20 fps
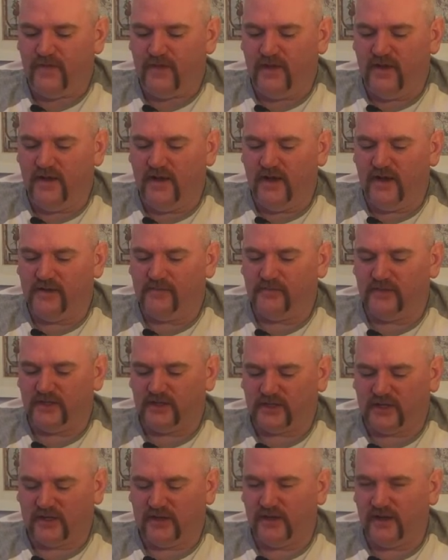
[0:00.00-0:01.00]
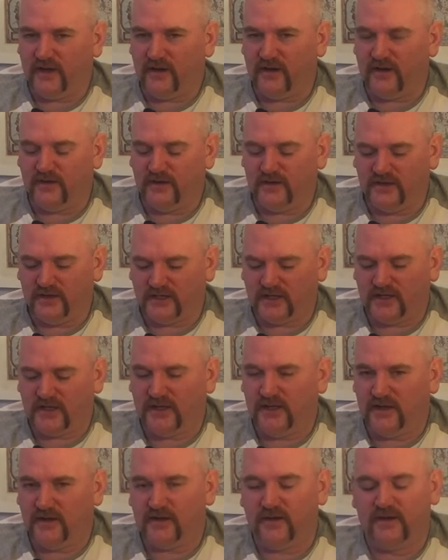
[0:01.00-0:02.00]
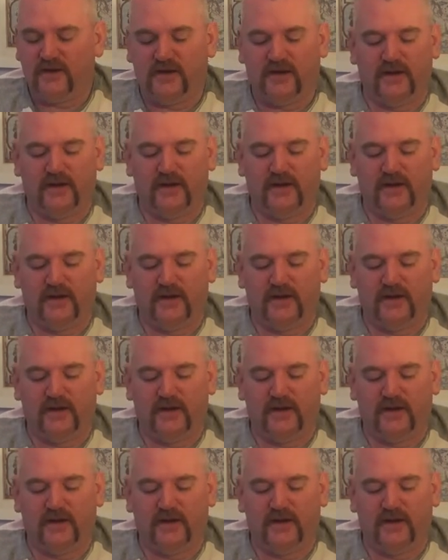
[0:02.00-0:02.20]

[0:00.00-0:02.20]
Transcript: It's clear, it's cleaner.